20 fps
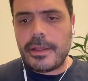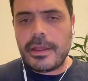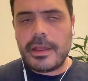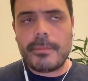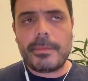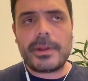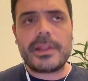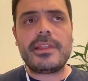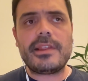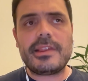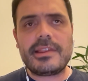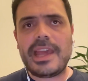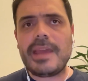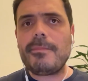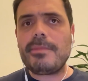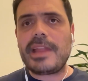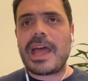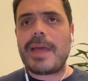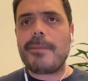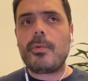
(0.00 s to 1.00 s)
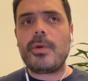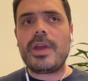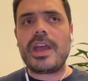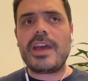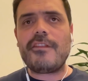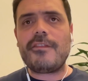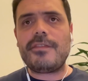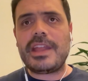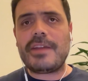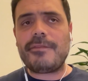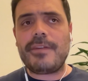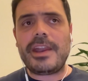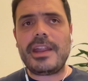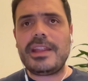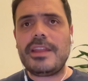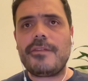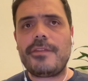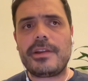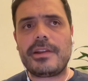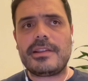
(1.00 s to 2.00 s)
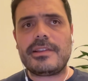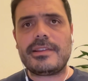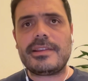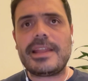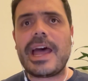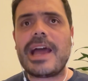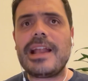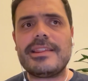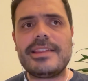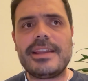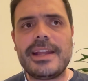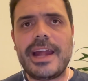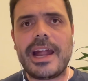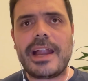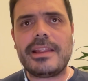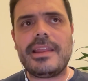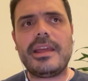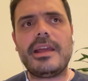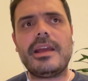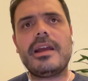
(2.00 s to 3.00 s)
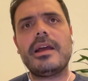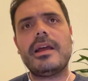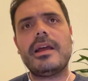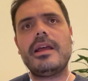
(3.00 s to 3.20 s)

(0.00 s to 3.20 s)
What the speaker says: but at the same time, we have very different styles regarding